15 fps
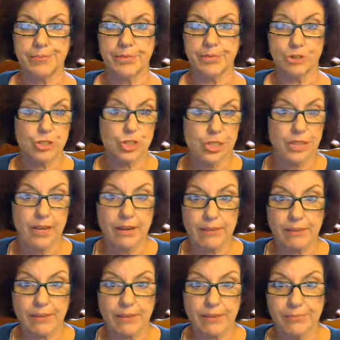urgent
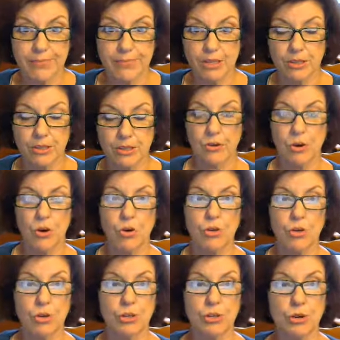care, you know,
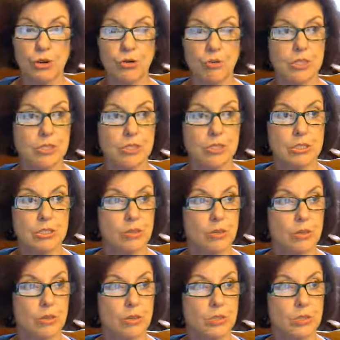or you always
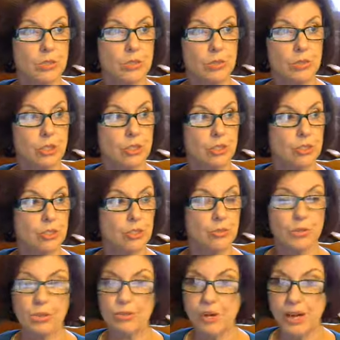wanted to do
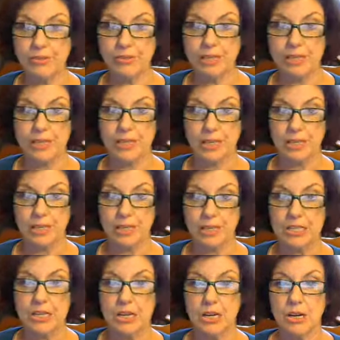a travel
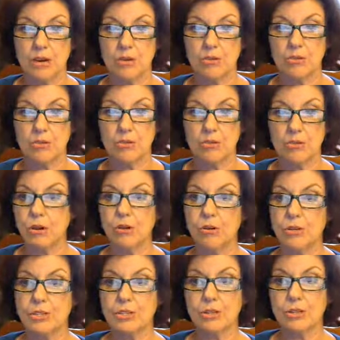assignment, or you
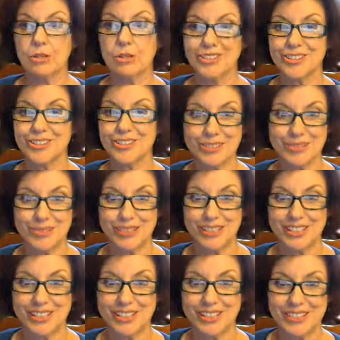always
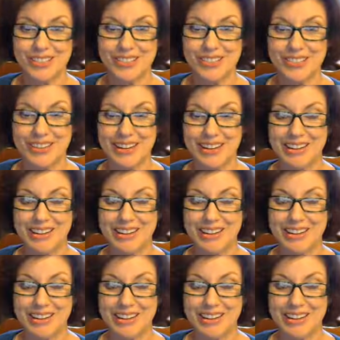wanted to